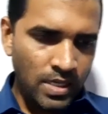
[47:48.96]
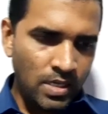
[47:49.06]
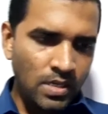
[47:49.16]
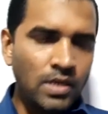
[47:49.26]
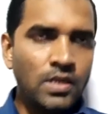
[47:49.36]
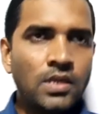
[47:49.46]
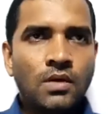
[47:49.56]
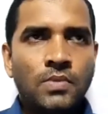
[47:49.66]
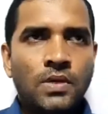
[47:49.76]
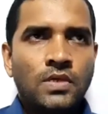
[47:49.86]
In a
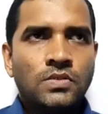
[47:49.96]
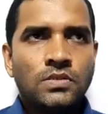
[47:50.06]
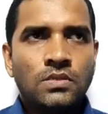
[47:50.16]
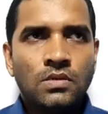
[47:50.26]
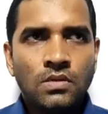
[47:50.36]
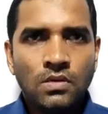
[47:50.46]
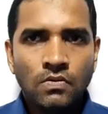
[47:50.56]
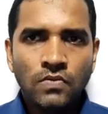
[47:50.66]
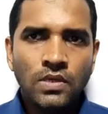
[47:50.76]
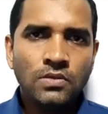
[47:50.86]
database,
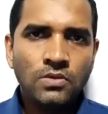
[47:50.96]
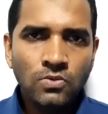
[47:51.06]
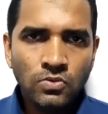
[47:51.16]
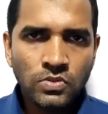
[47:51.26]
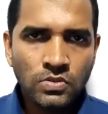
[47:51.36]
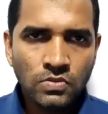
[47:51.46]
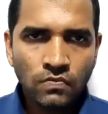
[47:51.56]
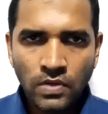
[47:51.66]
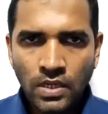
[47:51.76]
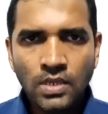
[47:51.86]
we use
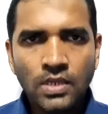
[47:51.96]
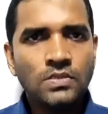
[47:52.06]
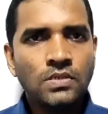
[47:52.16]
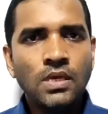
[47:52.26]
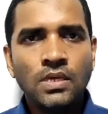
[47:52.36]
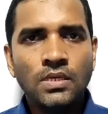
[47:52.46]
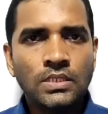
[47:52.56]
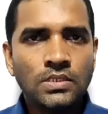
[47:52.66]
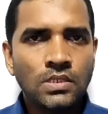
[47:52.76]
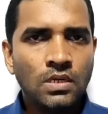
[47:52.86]
various
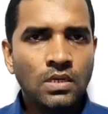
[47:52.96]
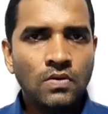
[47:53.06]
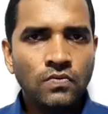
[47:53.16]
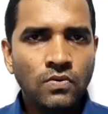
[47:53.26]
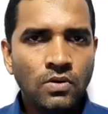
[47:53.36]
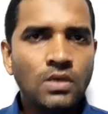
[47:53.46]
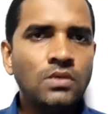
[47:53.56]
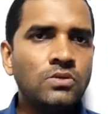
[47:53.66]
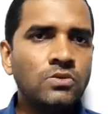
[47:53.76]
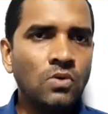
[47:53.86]
keys for
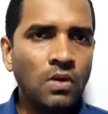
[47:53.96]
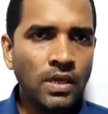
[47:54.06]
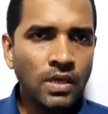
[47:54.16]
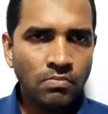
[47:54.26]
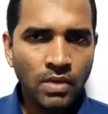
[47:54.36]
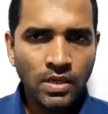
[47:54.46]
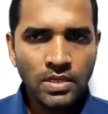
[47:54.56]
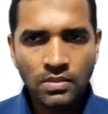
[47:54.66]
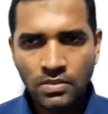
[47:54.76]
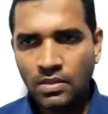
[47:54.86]
controlling and
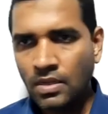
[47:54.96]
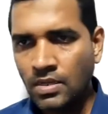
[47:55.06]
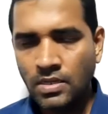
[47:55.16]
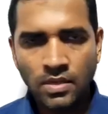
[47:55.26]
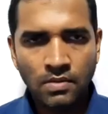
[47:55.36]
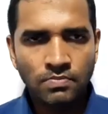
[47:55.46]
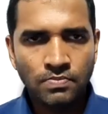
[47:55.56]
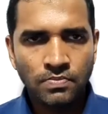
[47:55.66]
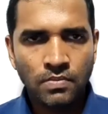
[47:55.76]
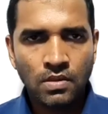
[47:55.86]
managing the data,
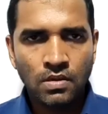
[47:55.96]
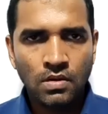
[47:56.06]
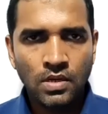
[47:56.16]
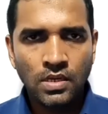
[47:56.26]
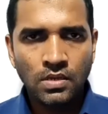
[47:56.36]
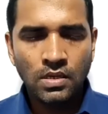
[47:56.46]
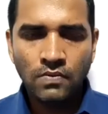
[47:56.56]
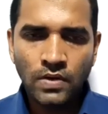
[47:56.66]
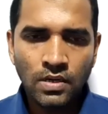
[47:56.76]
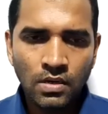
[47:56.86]
right?
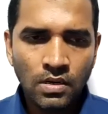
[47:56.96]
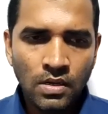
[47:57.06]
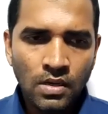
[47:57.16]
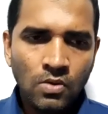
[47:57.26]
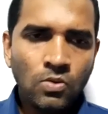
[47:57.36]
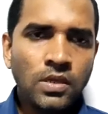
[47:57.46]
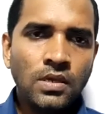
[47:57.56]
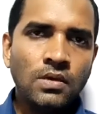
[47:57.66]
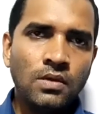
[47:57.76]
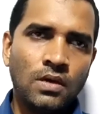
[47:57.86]
Even look
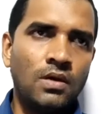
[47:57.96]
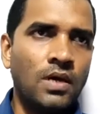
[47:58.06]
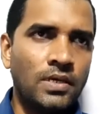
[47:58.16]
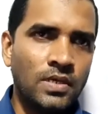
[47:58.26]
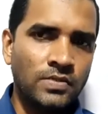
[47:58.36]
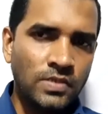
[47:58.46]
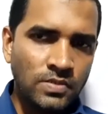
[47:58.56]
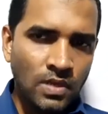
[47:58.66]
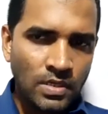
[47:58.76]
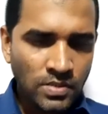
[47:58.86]
here,
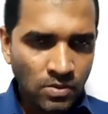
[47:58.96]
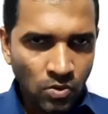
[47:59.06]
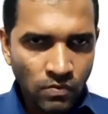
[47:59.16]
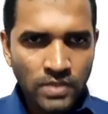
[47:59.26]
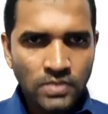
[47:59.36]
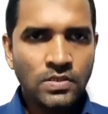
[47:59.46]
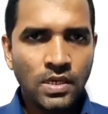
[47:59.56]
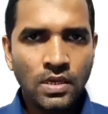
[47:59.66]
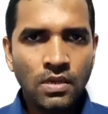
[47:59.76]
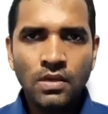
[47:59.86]
as I always
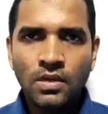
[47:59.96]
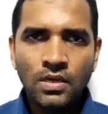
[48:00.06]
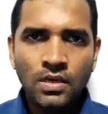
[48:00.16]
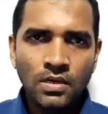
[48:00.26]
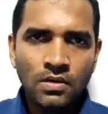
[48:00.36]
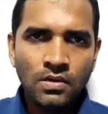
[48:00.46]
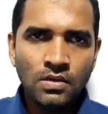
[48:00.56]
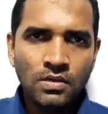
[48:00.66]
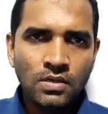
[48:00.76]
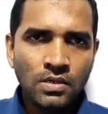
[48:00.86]
say,
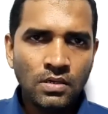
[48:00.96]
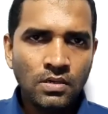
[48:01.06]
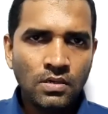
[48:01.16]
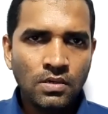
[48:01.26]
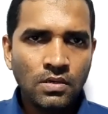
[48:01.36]
a